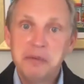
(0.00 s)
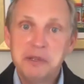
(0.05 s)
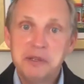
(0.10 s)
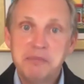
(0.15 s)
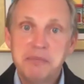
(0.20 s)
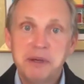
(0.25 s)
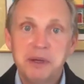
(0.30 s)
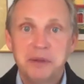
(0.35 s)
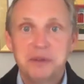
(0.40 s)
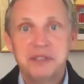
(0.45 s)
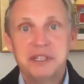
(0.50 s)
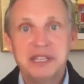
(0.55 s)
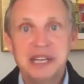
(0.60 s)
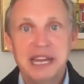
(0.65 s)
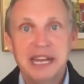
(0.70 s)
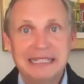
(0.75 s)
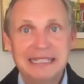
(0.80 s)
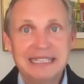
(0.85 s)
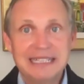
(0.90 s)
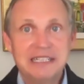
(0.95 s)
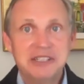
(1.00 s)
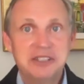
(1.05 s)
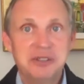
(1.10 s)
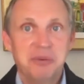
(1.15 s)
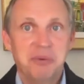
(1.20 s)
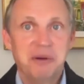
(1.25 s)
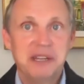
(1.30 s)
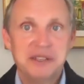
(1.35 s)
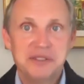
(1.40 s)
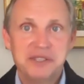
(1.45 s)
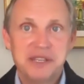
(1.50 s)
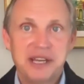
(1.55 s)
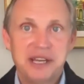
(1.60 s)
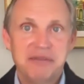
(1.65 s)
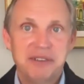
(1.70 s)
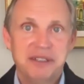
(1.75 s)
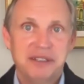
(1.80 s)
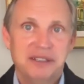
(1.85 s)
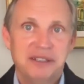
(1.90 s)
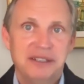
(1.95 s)
was built in
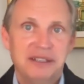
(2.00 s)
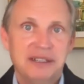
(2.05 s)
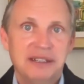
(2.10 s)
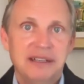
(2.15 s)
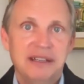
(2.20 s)
1927,